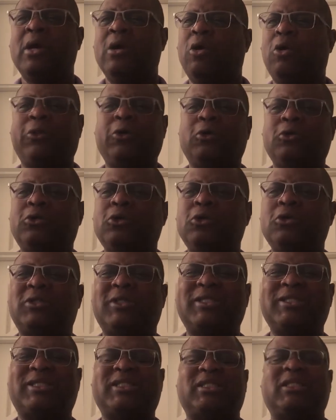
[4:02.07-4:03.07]
or those who
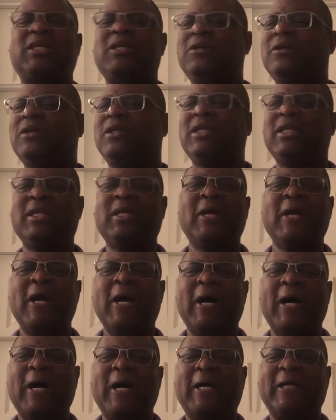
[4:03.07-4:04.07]
sincerely
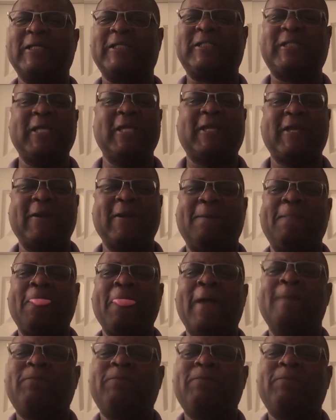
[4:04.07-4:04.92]
seek him.